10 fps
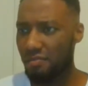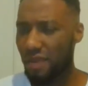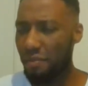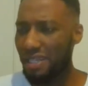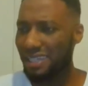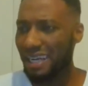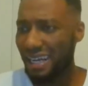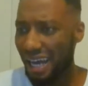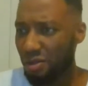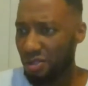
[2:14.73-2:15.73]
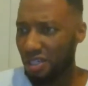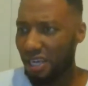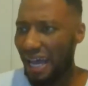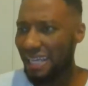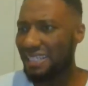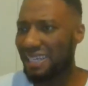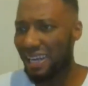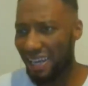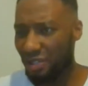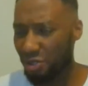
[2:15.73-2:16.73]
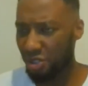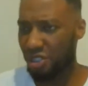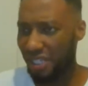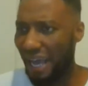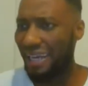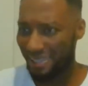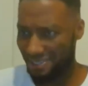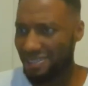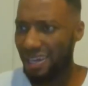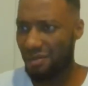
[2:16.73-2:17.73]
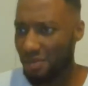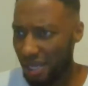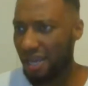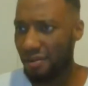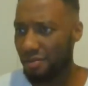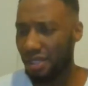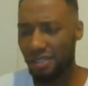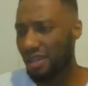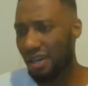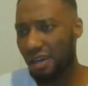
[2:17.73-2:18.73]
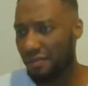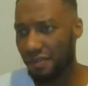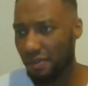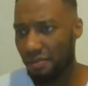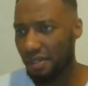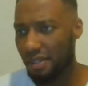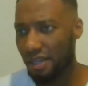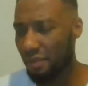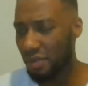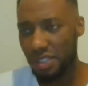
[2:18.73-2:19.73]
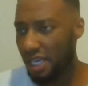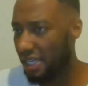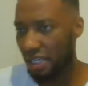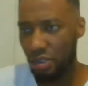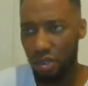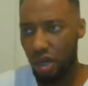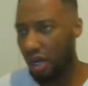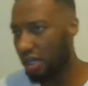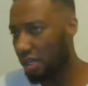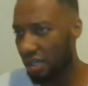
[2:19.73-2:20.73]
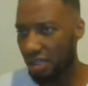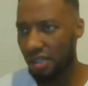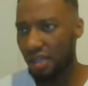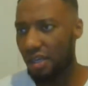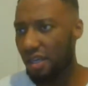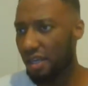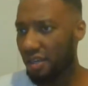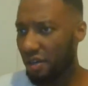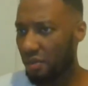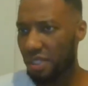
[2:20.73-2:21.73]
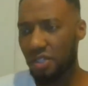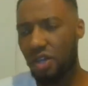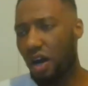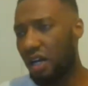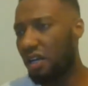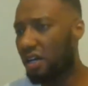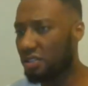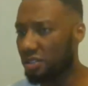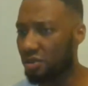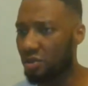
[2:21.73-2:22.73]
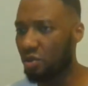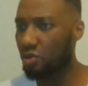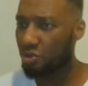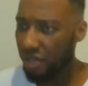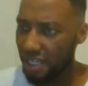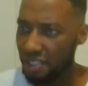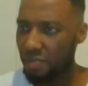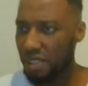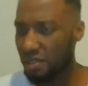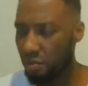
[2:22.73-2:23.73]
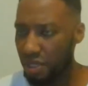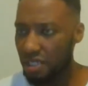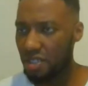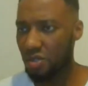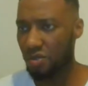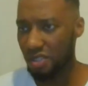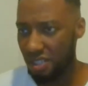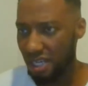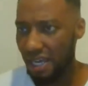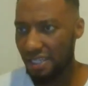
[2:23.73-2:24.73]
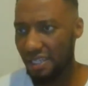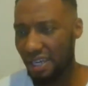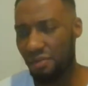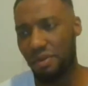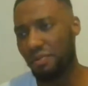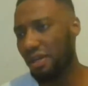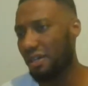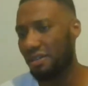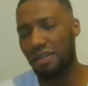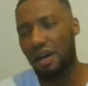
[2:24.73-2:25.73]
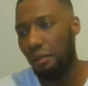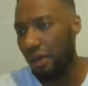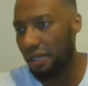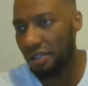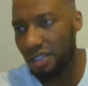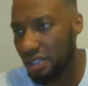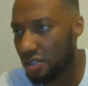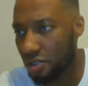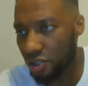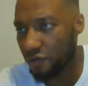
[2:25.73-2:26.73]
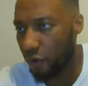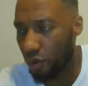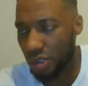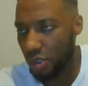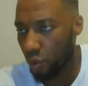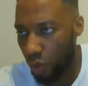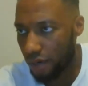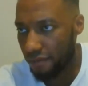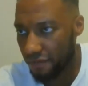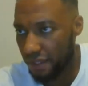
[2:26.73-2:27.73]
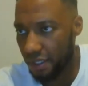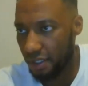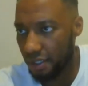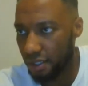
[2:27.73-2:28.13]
My man's an accountant and he's an electrician at the same time, blood. Nah, fam. I'm not saying that you can't learn you know what I'm saying? You can't learn to do little trades, bits and pieces on the side and that. But blood, nah, man. You need to just focus on one thing.